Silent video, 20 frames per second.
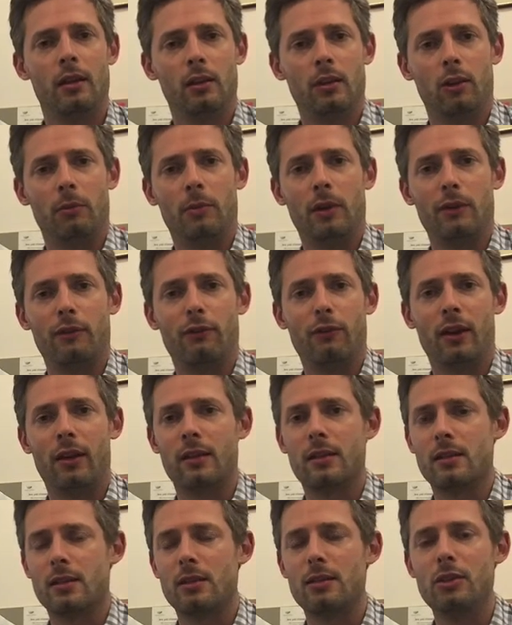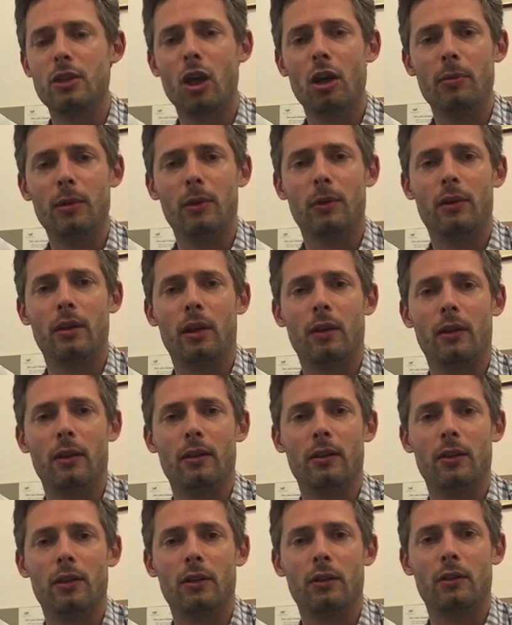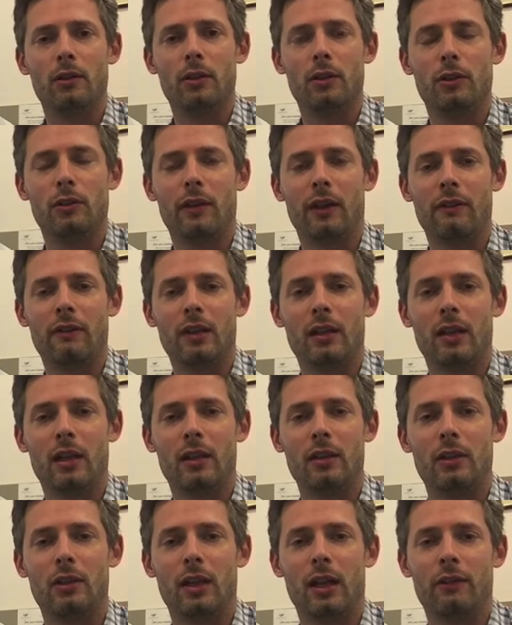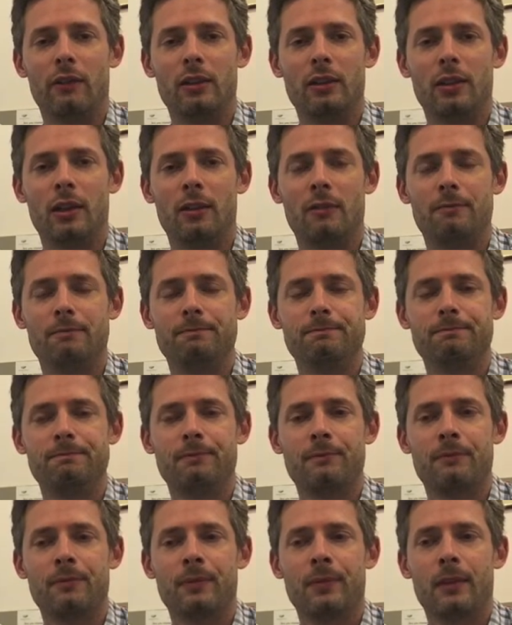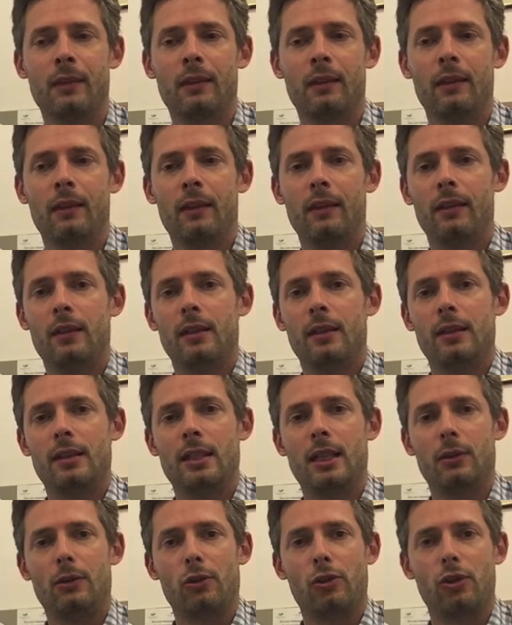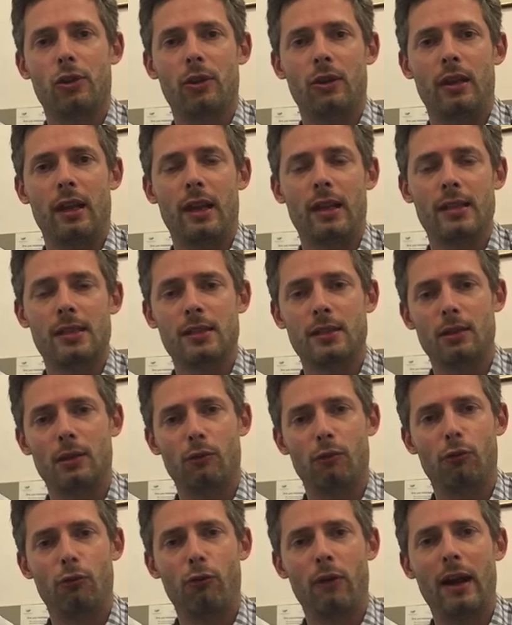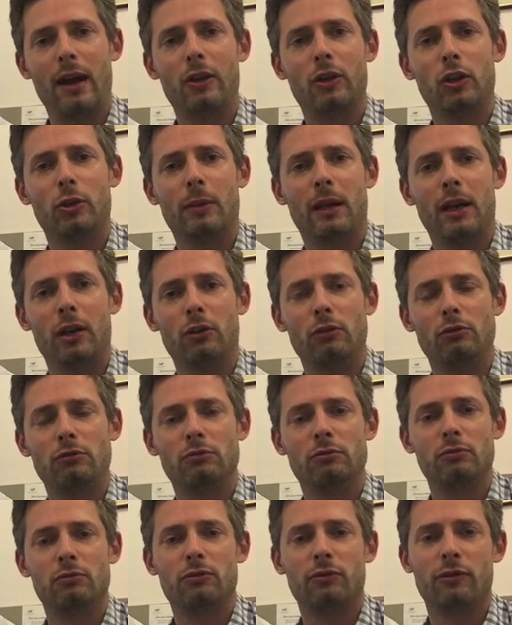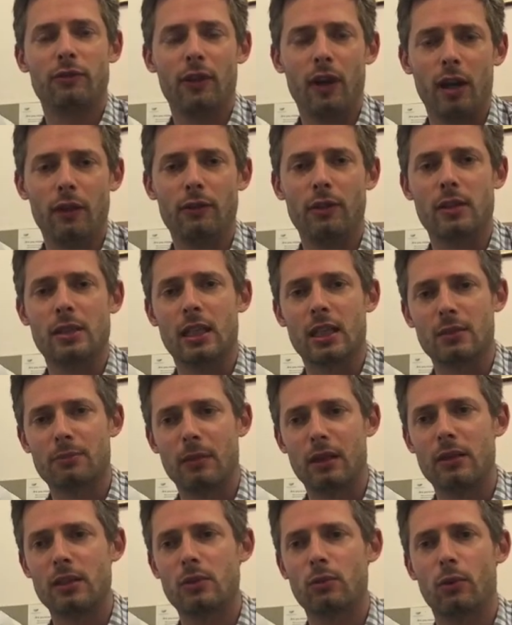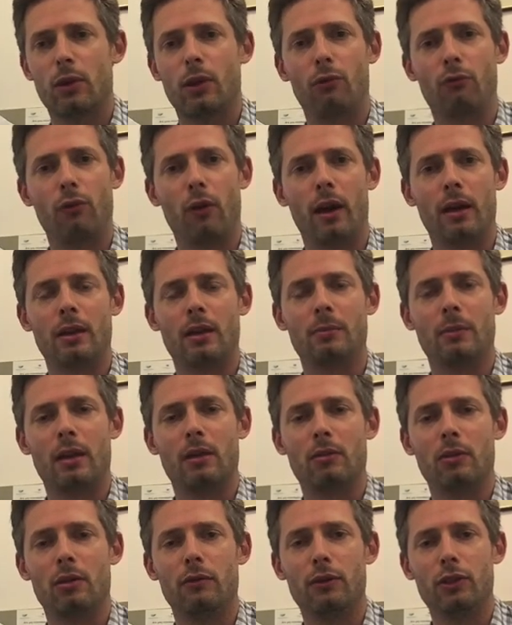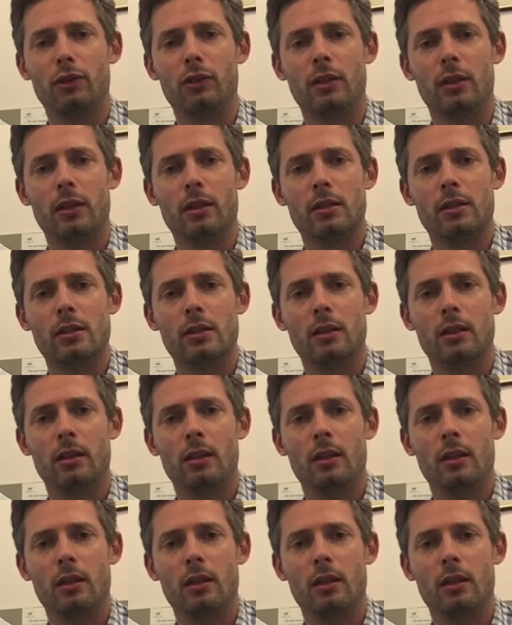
go and meet friends, and nobody would know it. You'd have it done. Now, it should last around about 5 to 6 months with the right amount of units.